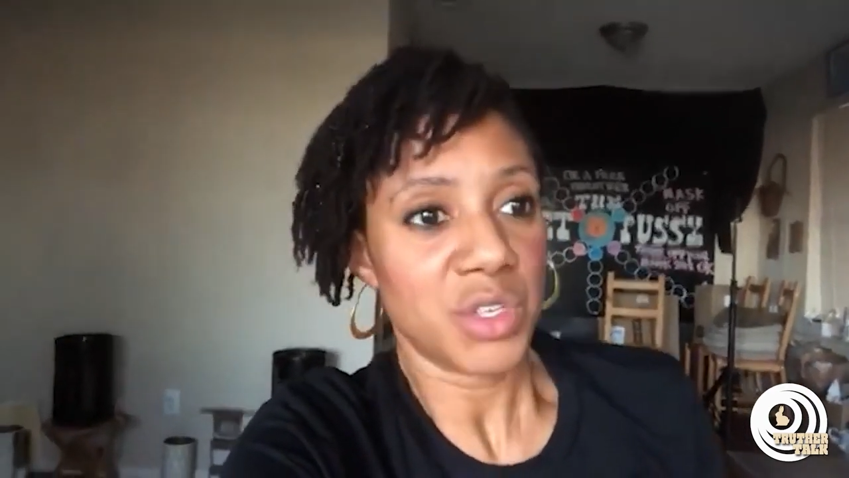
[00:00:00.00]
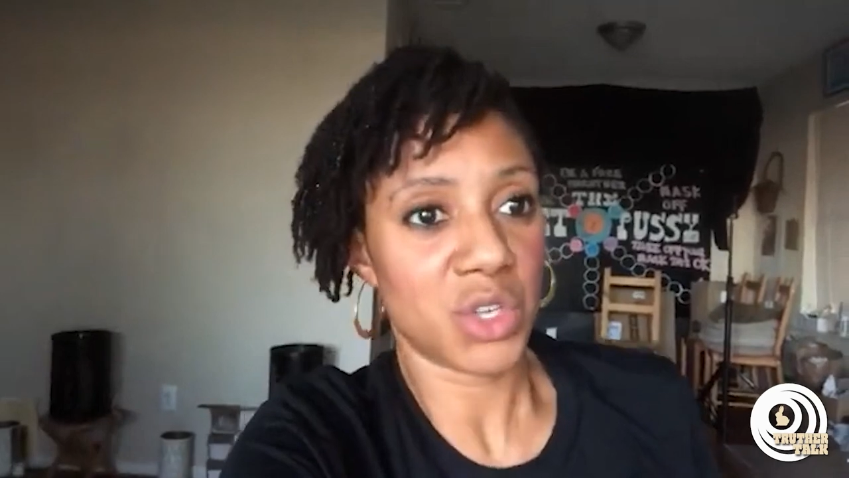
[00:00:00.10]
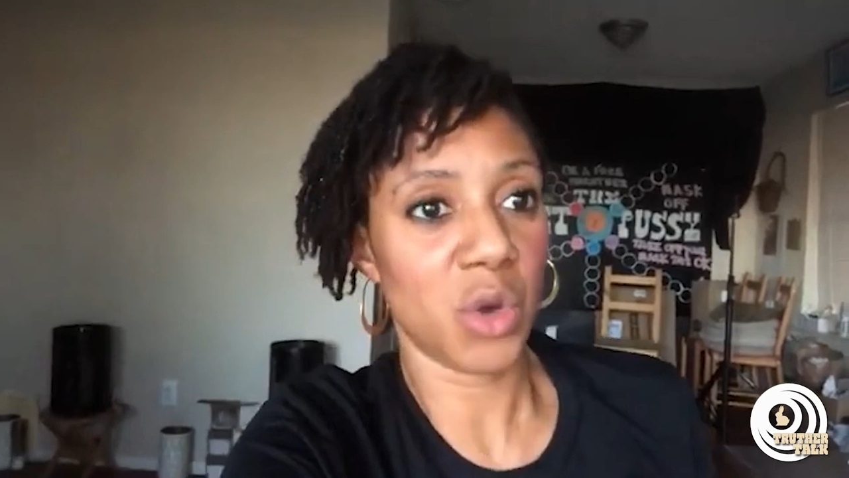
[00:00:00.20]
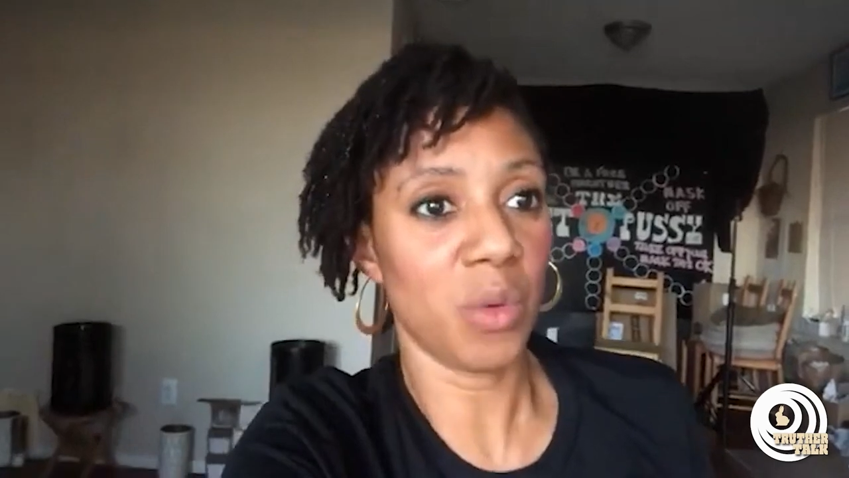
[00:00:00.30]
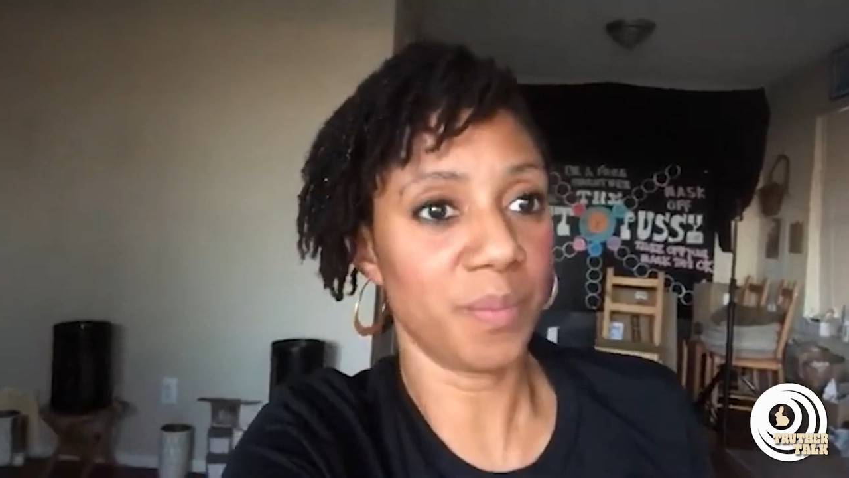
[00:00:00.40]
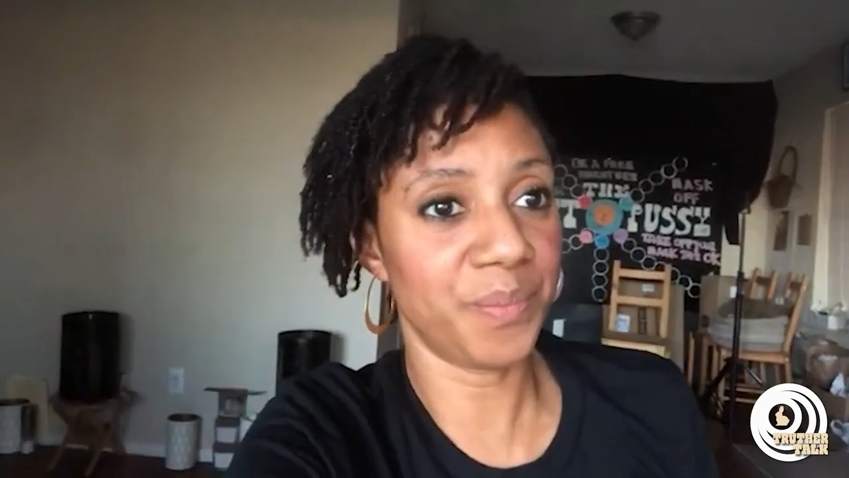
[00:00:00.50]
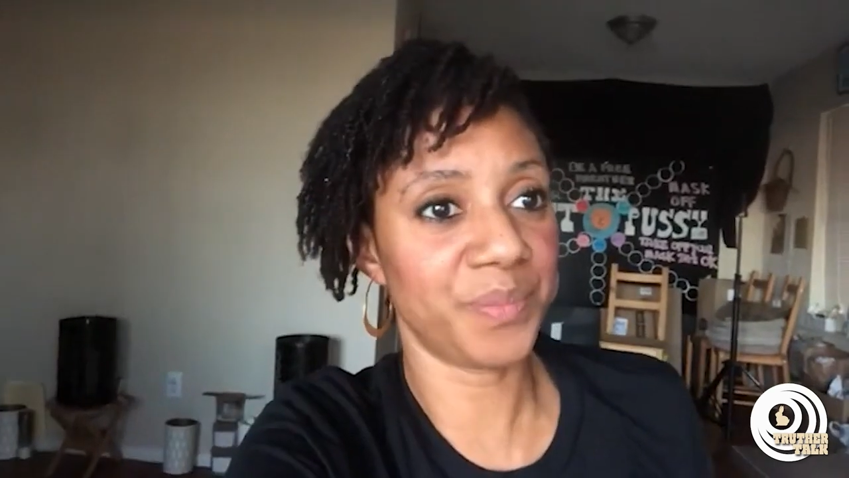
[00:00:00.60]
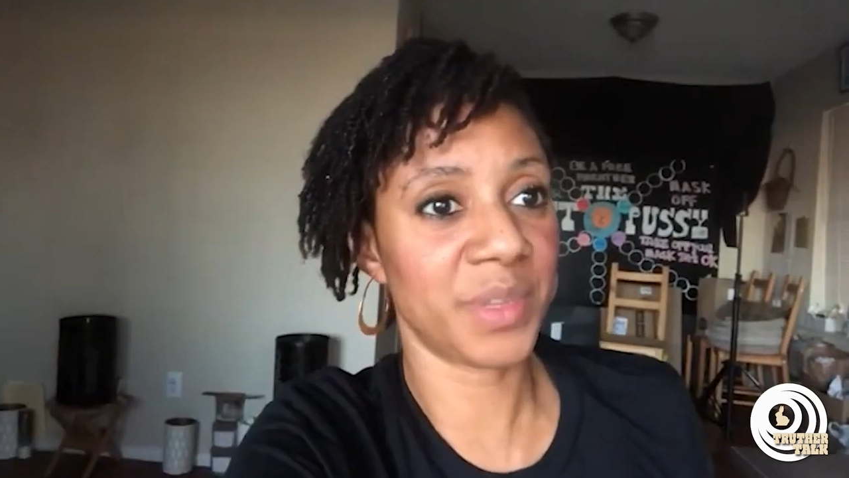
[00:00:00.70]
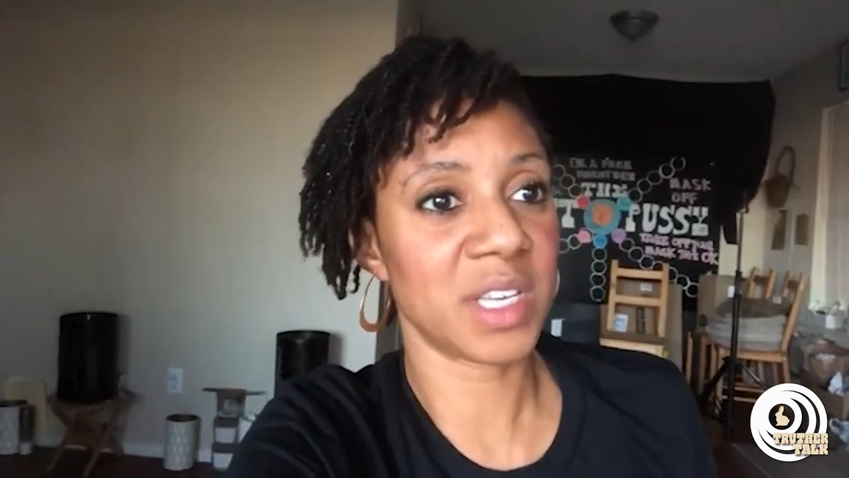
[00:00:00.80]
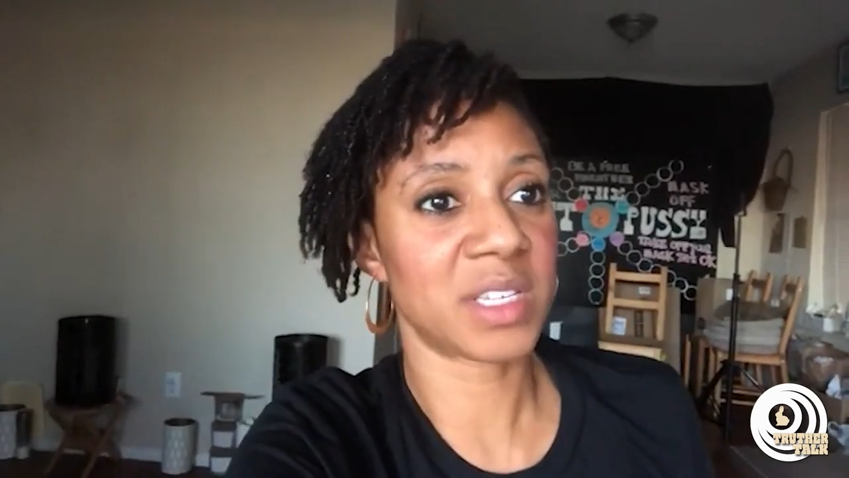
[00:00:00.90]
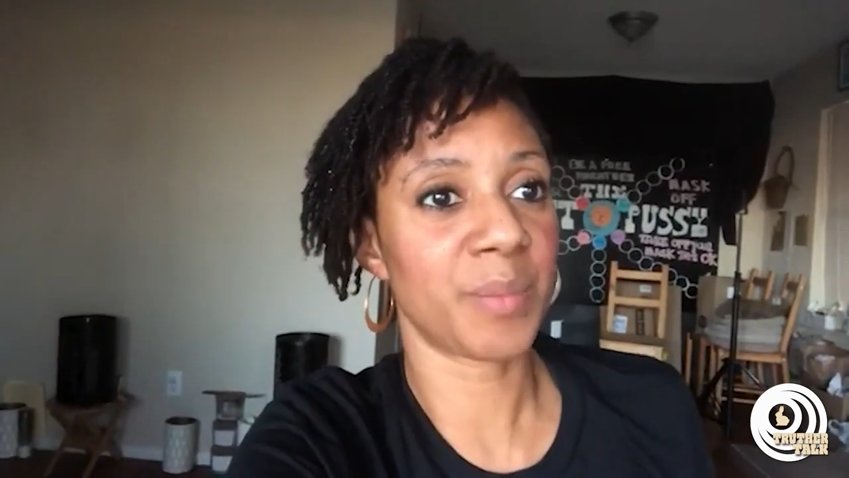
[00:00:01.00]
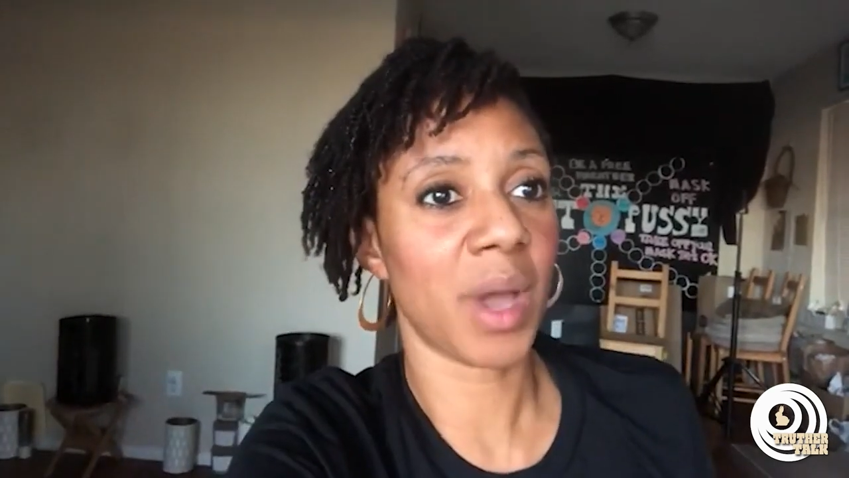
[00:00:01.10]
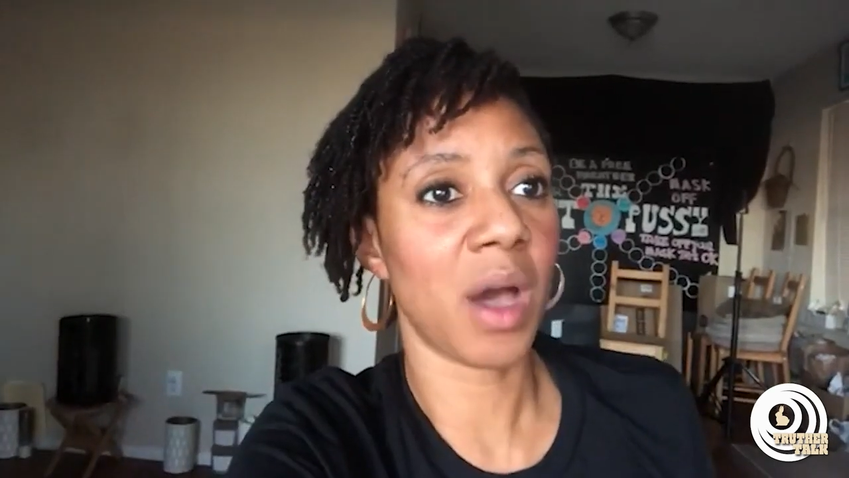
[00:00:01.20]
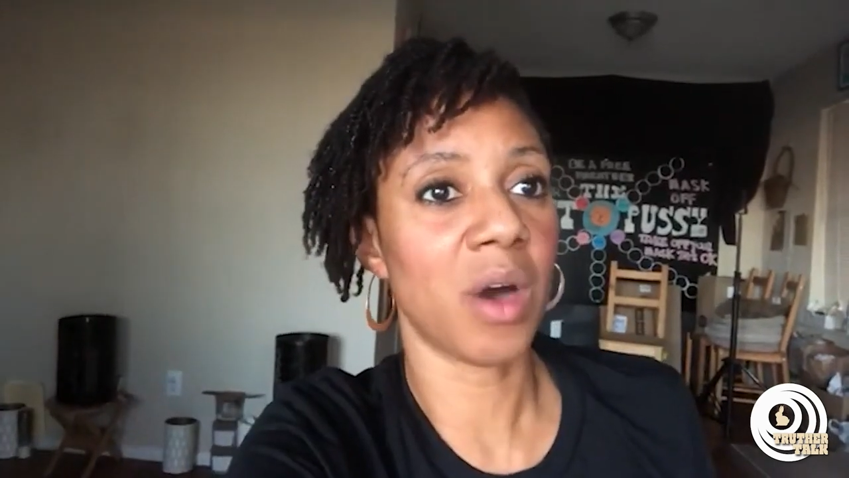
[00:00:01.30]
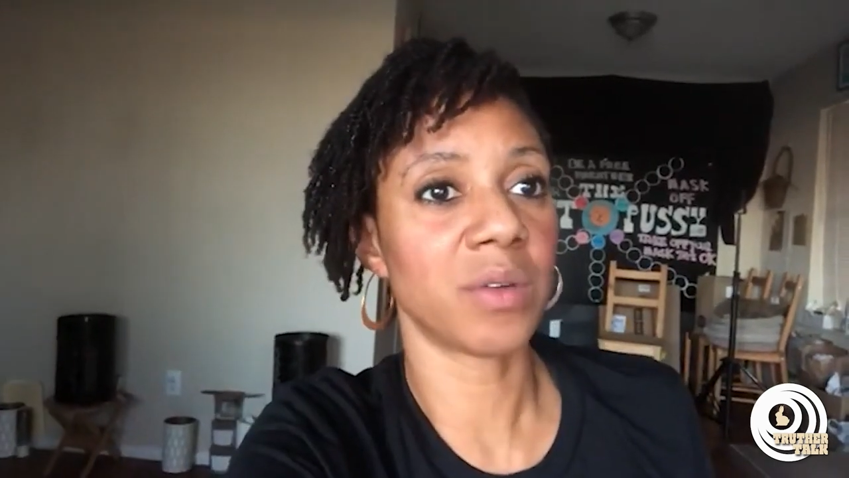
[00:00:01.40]
So it's
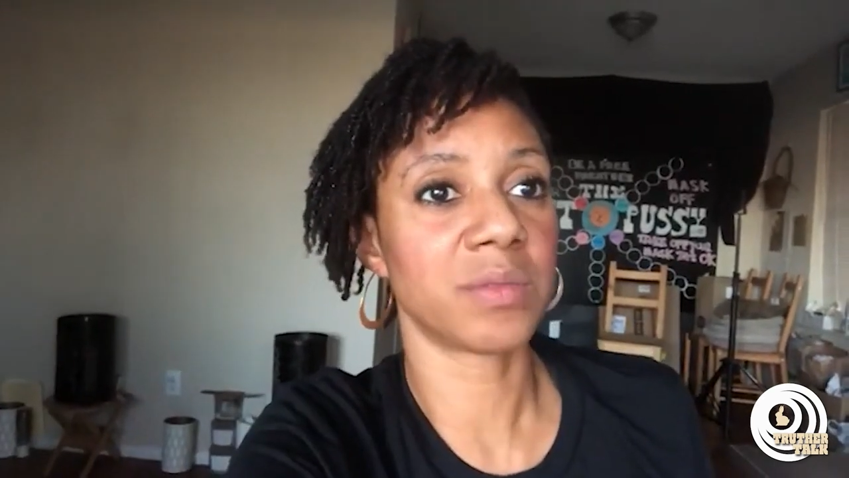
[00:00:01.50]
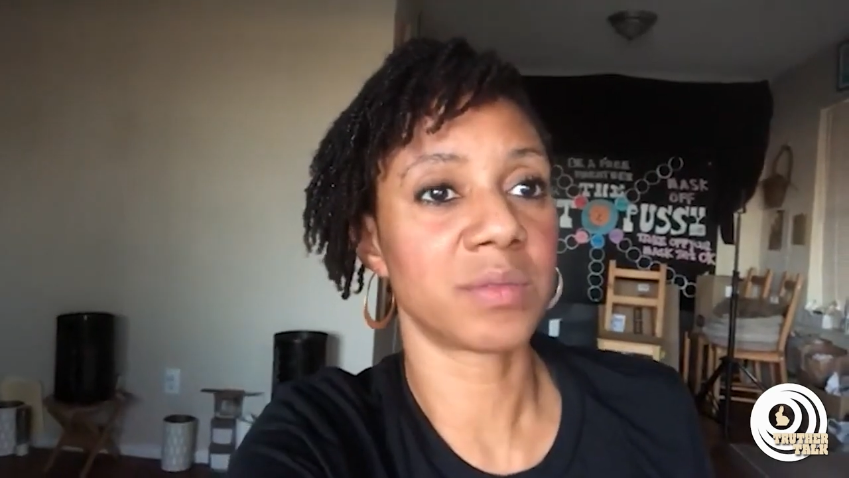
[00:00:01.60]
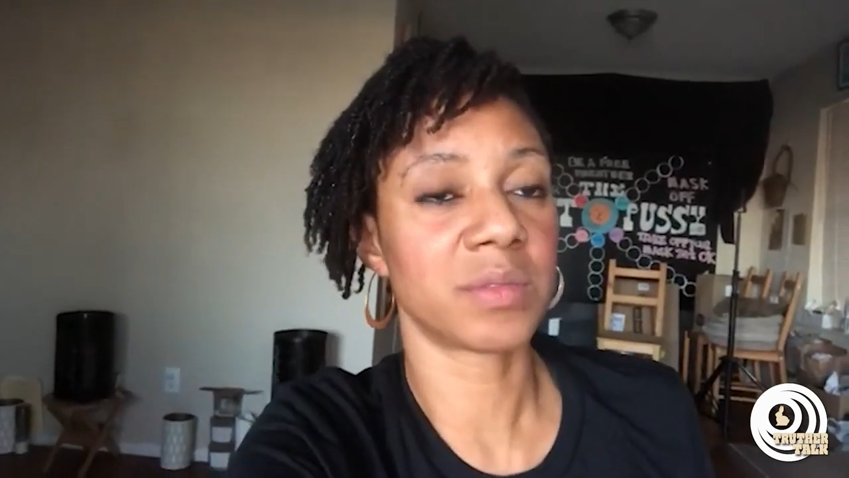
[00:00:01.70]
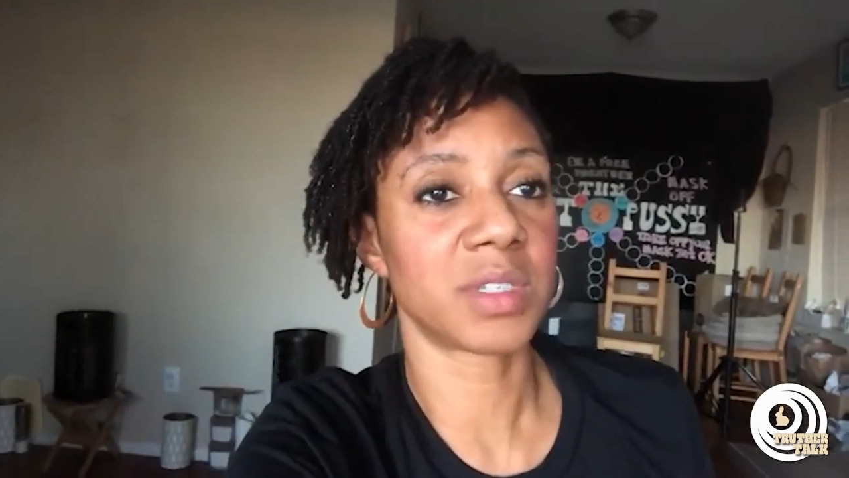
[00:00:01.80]
about,